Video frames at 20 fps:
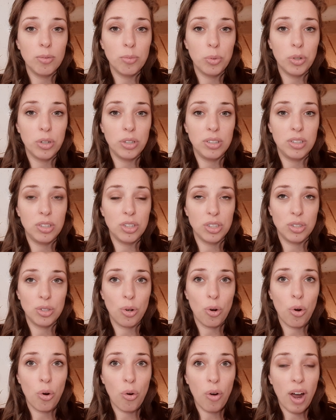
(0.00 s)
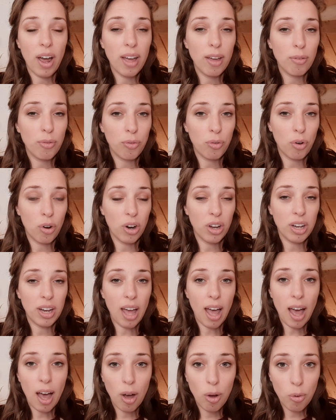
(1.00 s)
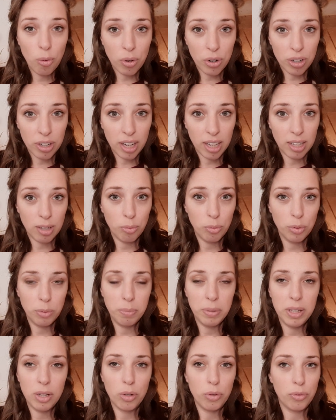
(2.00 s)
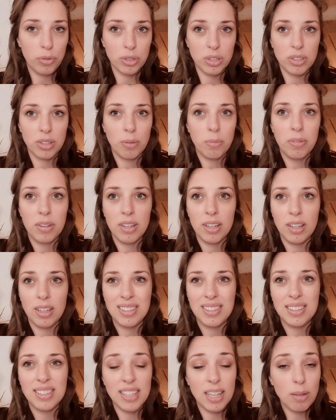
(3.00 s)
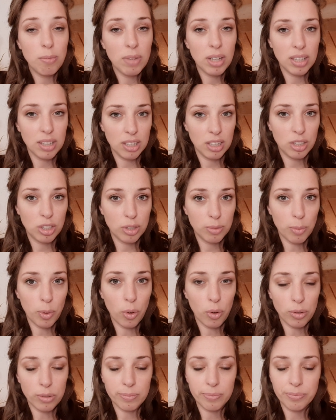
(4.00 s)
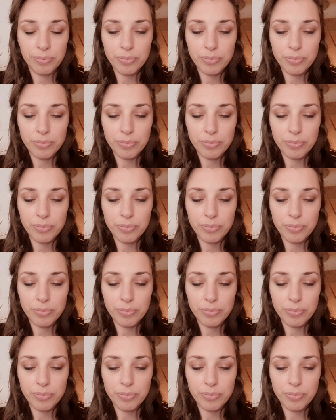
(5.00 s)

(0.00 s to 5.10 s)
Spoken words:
would just cry for an hour and it would be over something seemingly small,